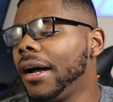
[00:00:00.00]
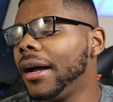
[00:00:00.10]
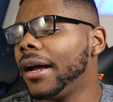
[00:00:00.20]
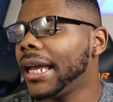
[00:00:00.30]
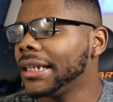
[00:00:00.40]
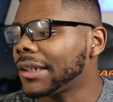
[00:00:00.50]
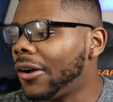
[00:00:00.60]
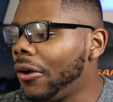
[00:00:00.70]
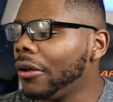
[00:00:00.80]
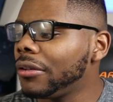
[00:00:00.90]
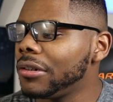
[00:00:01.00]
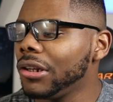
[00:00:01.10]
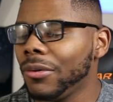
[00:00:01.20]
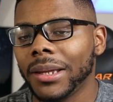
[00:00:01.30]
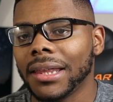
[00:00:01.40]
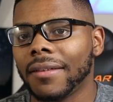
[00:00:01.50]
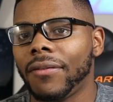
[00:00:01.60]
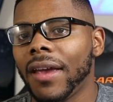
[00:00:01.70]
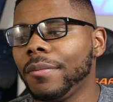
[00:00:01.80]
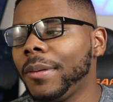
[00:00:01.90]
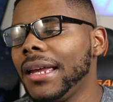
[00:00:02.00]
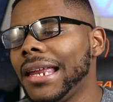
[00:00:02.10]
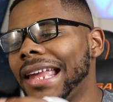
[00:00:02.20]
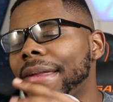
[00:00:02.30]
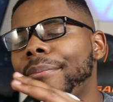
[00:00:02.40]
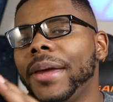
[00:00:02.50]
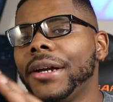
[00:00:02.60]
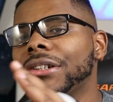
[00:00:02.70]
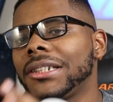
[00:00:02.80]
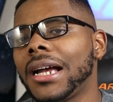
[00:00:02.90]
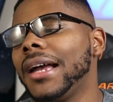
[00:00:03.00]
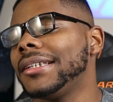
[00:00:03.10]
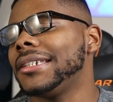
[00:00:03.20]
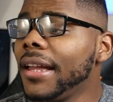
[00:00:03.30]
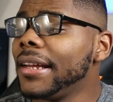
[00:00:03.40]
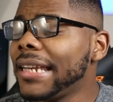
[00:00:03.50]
And it's all to do with this faceplate and the bigger size.